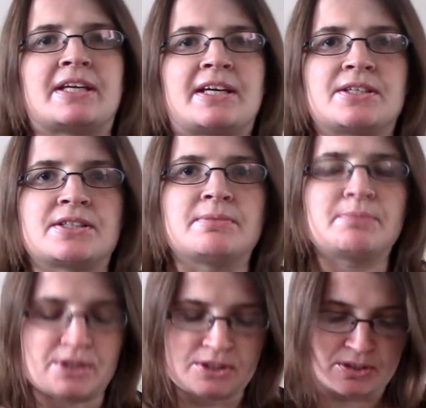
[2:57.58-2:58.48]
Kitchen
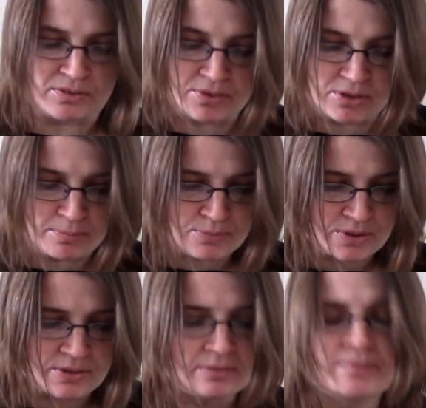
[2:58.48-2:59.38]
by Sophie
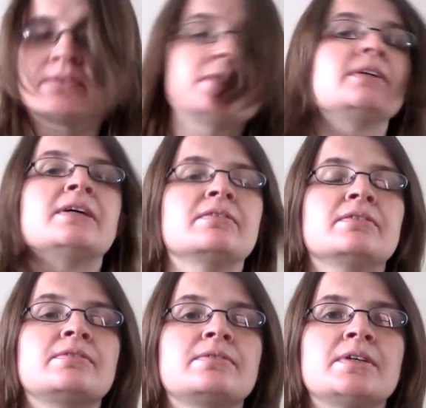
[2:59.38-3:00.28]
Thompson. And now,
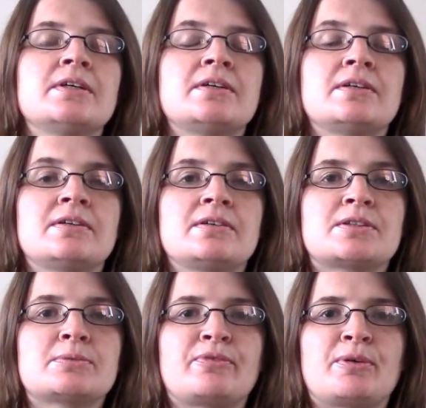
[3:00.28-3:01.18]

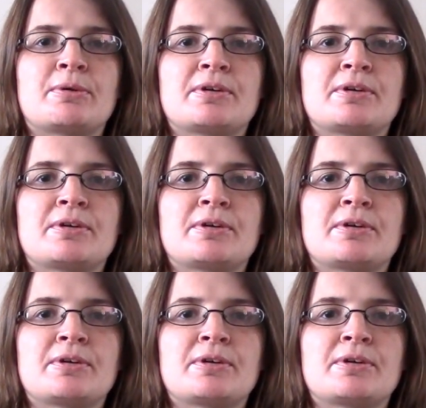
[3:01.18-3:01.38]
some of you probably